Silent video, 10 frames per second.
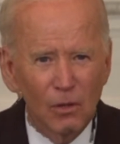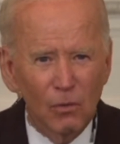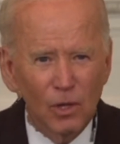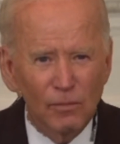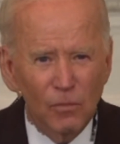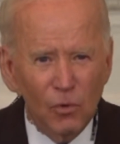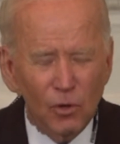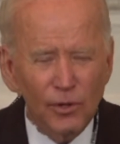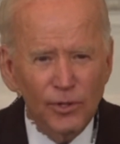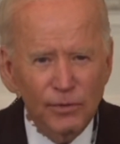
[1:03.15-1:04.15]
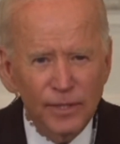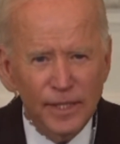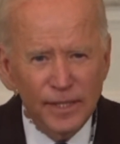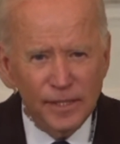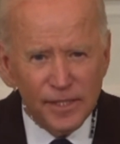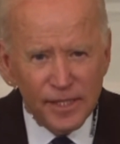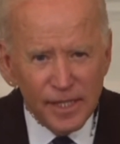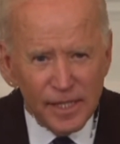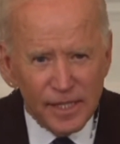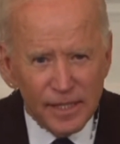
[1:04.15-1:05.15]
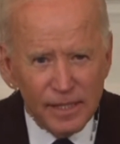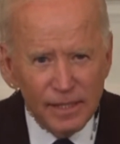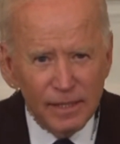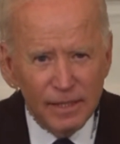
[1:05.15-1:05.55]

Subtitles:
What more do you need to see?